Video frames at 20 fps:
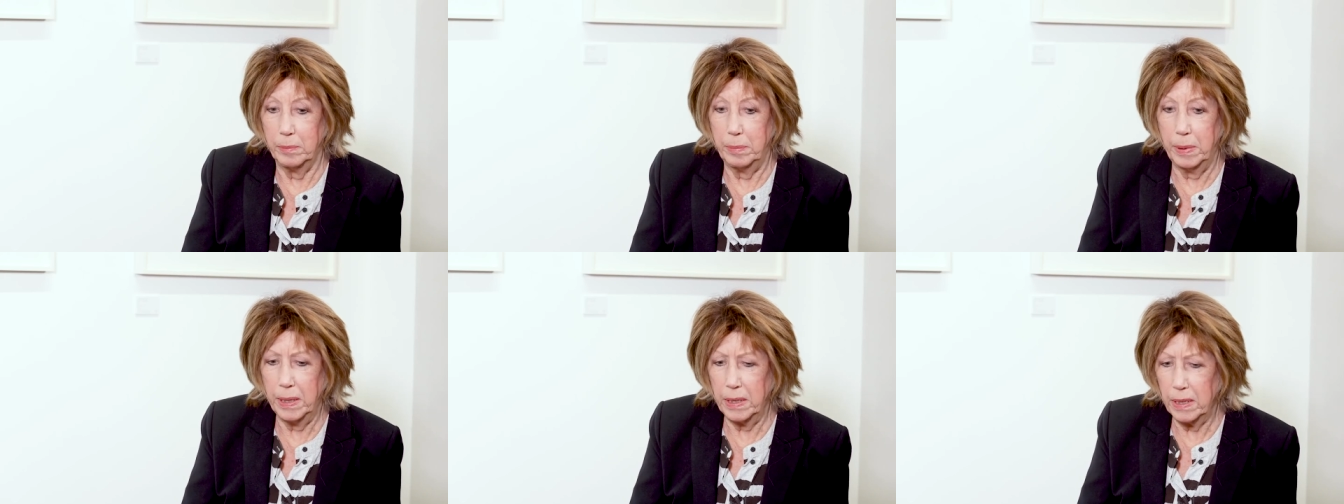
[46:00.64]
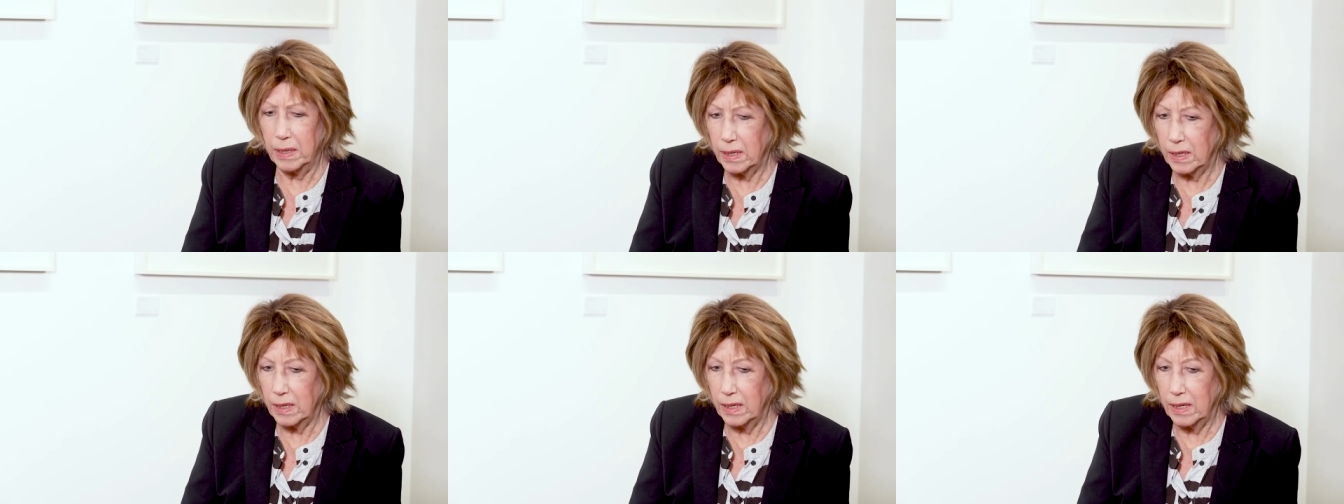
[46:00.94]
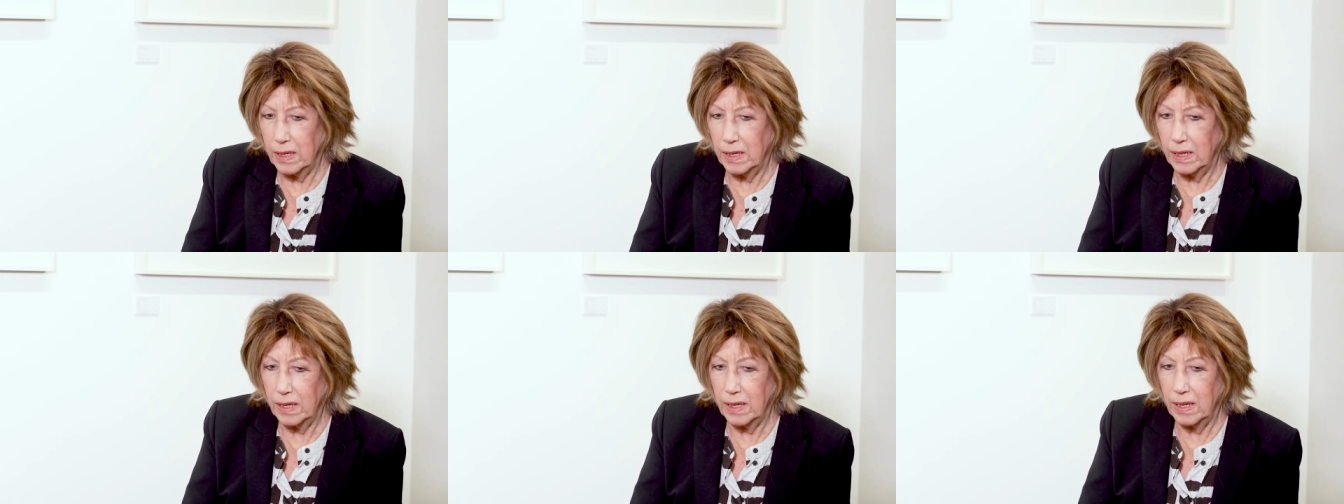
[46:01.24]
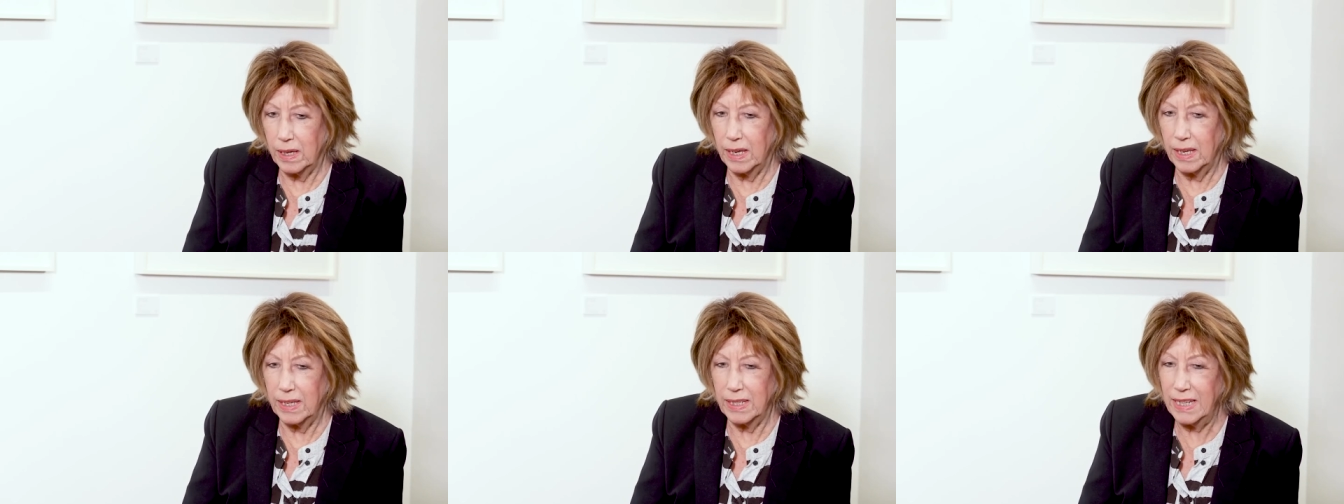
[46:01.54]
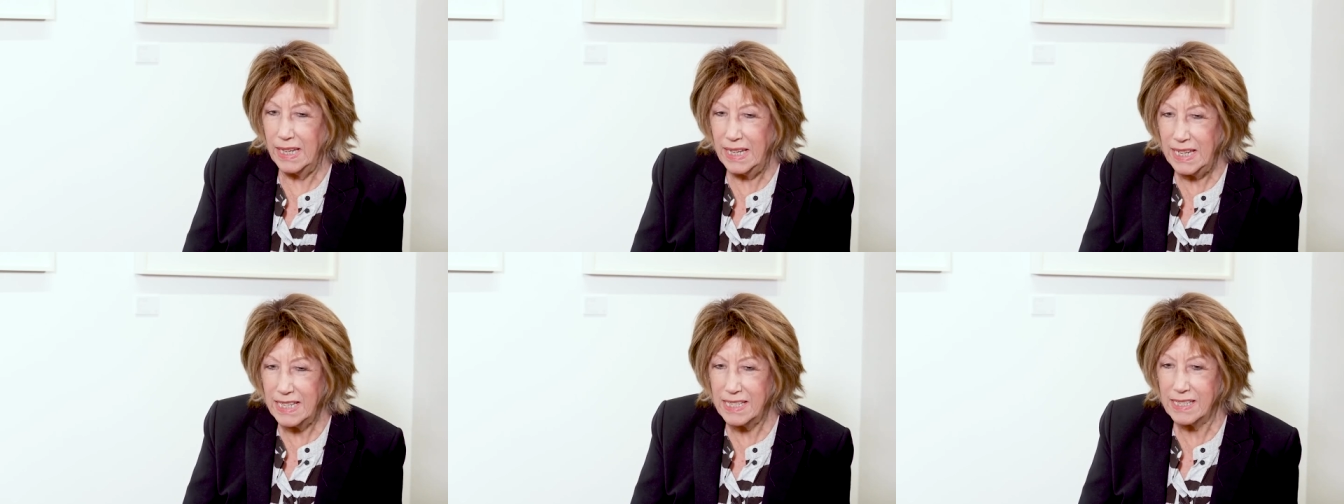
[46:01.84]
But at
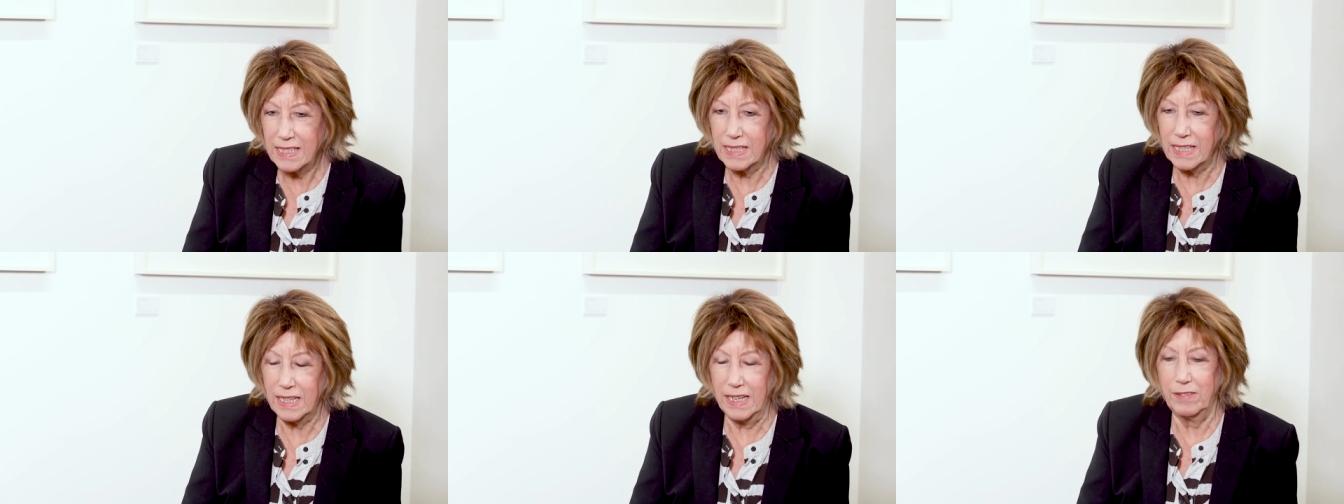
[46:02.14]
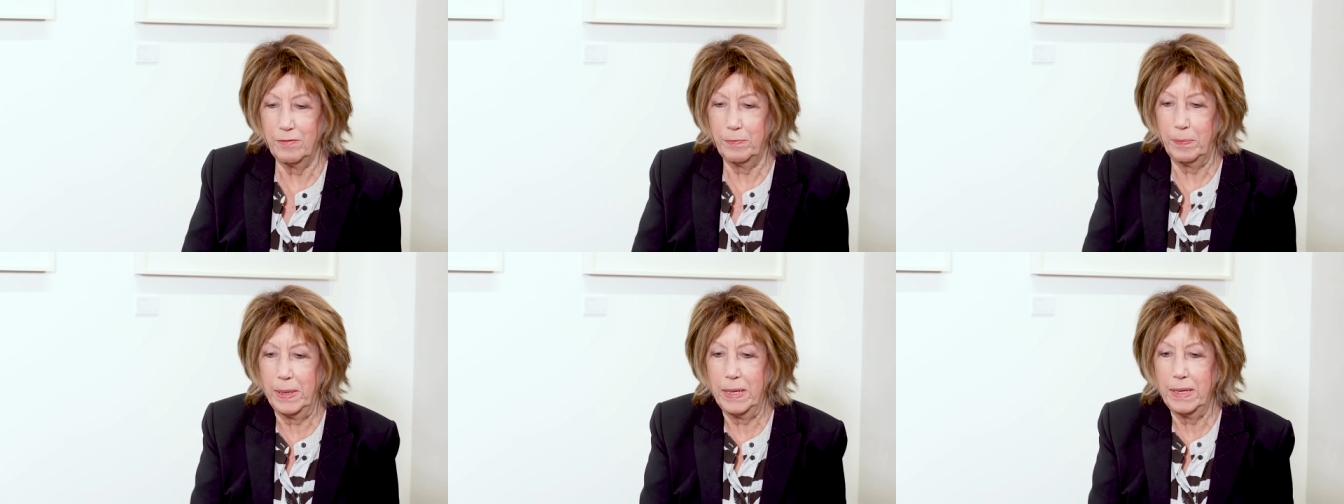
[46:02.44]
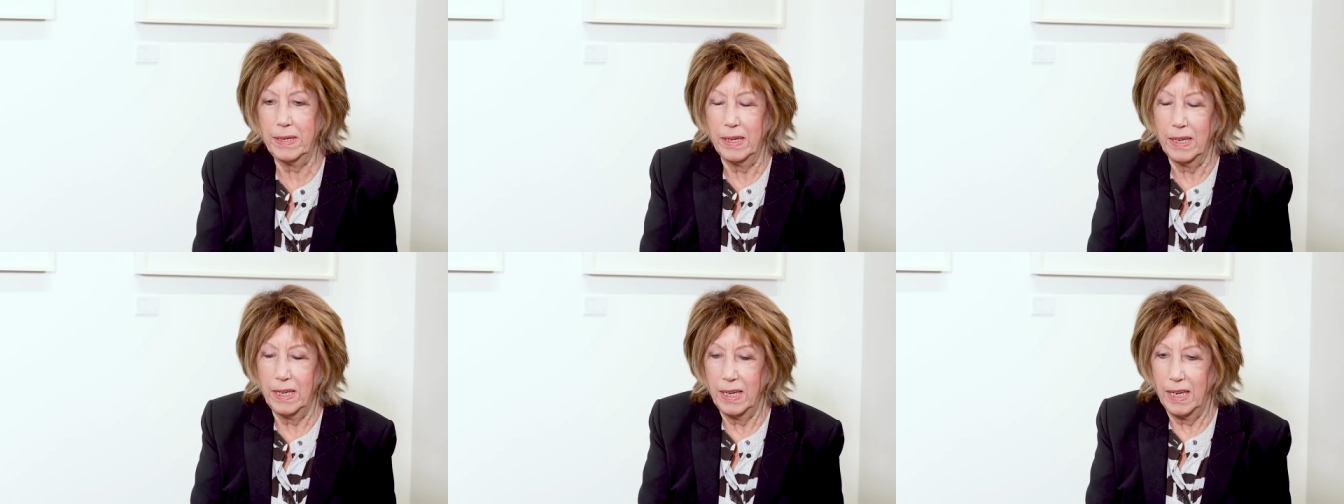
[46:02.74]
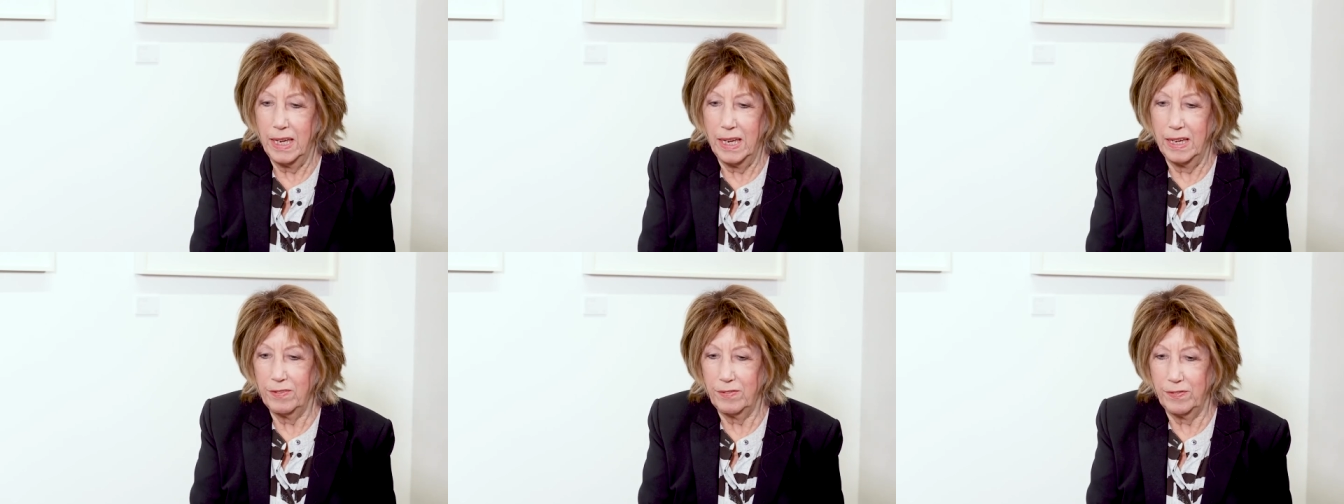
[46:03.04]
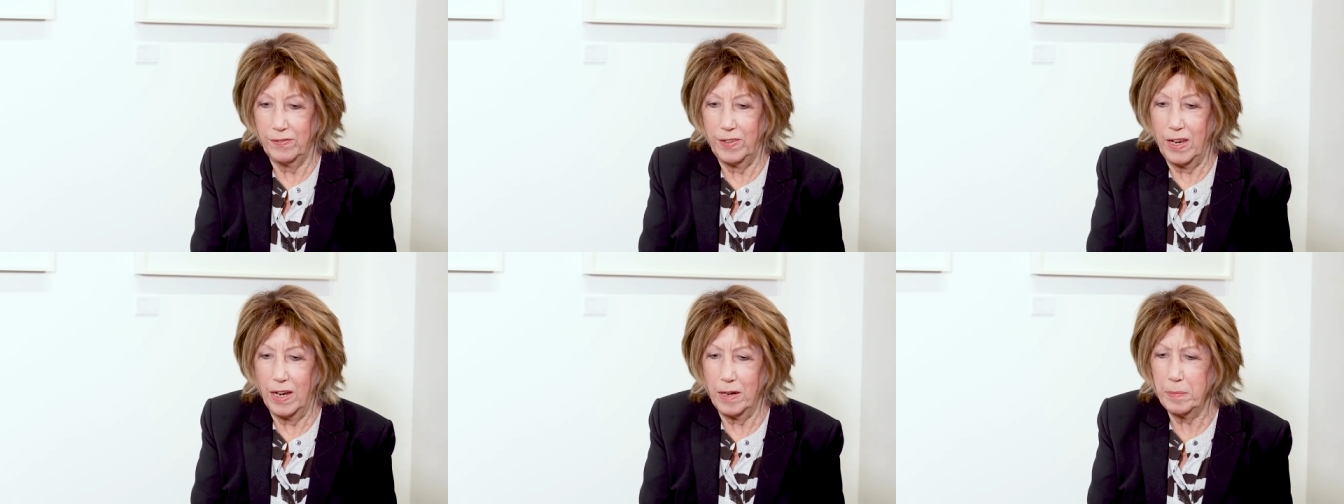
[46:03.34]
least
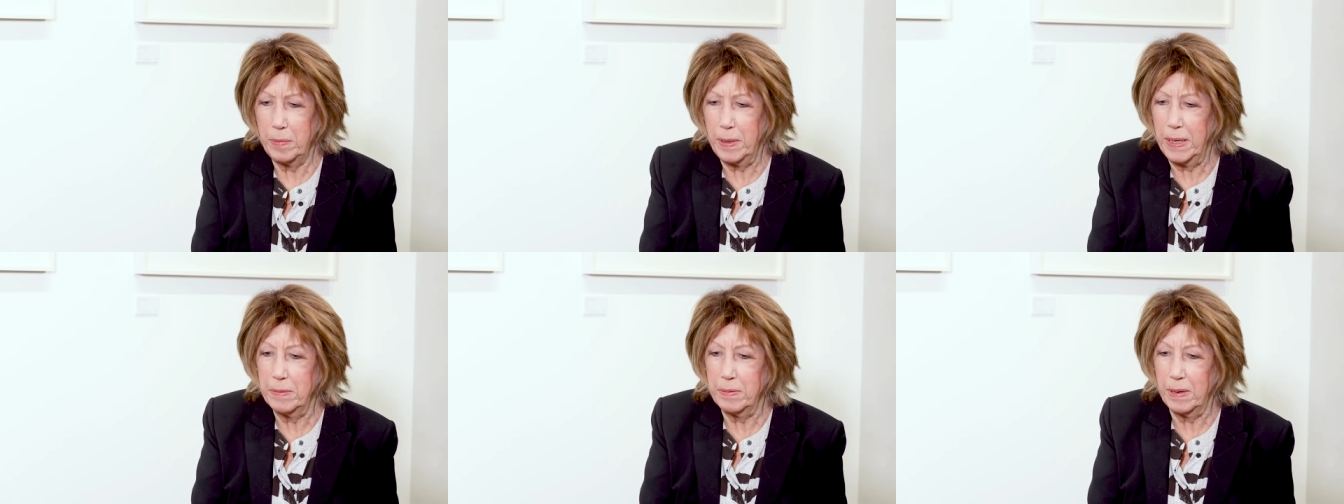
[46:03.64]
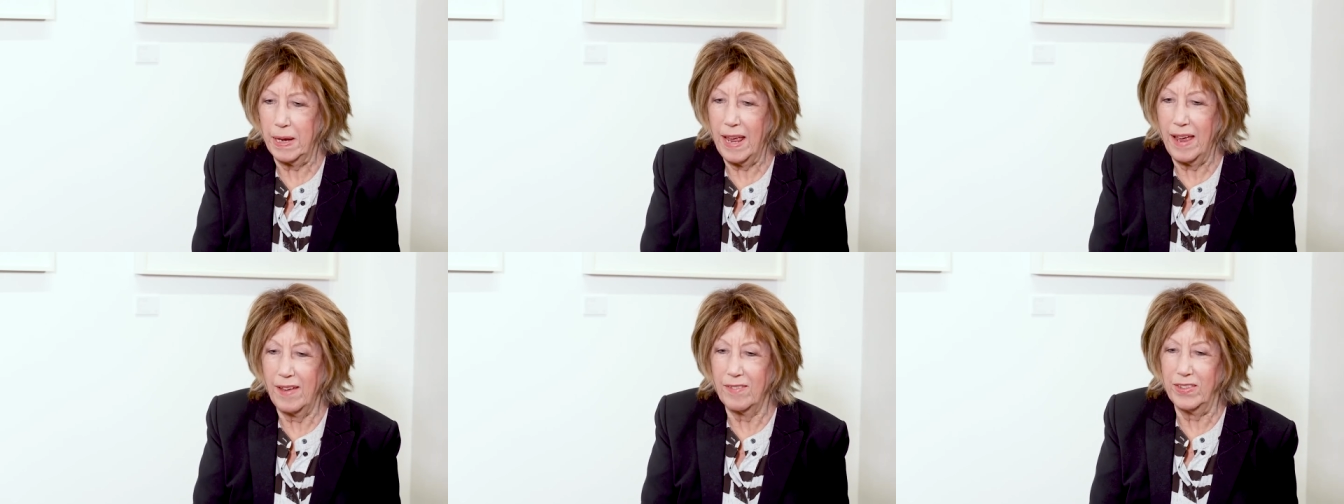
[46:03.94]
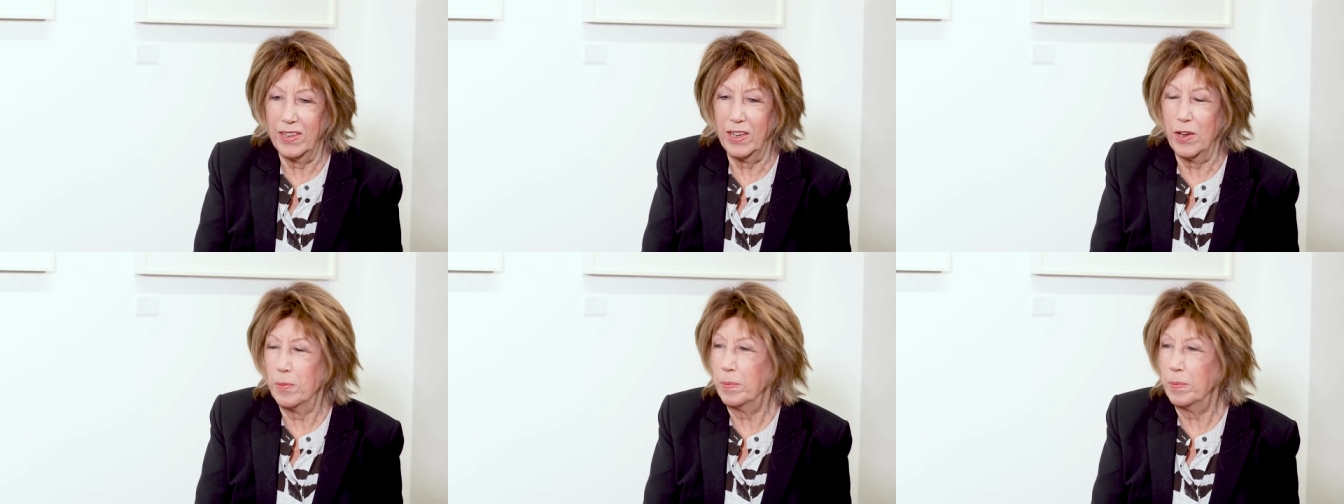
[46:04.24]
if young people have the